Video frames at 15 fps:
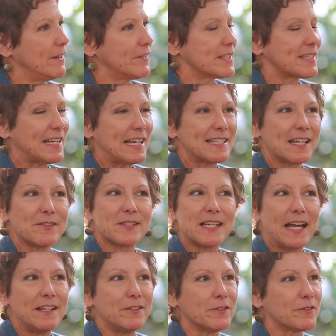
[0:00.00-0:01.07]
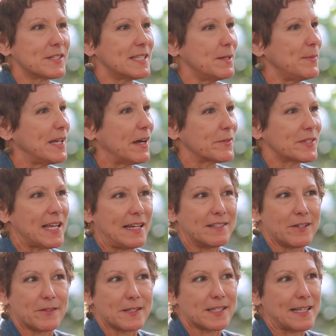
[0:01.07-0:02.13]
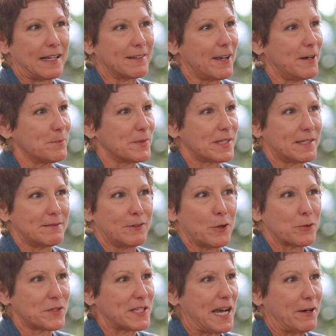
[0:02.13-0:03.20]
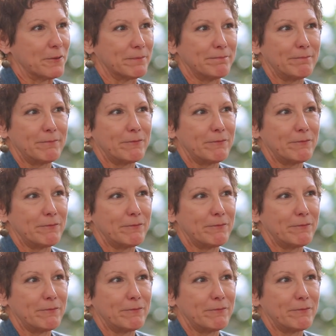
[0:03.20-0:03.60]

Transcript: If it's nice outside, you'll see me outside till the sun comes goes down.